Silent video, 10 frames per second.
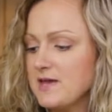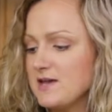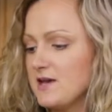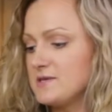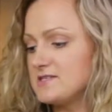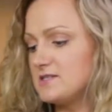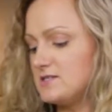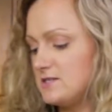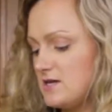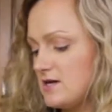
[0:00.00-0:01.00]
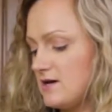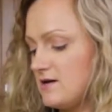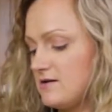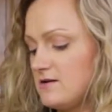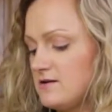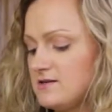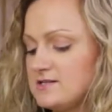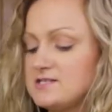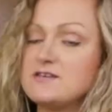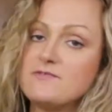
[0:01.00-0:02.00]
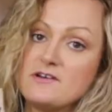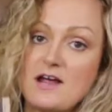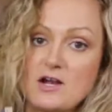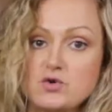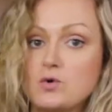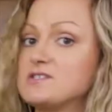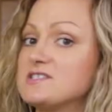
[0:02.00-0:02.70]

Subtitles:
And this is the Nativa Naturals.